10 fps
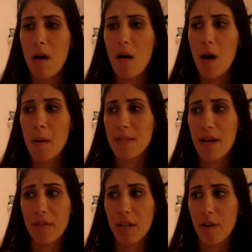I'm
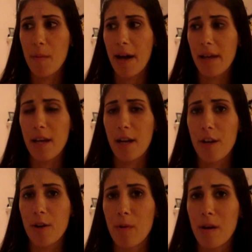definitely going to go back and get
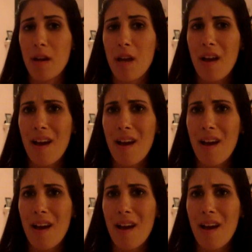another one.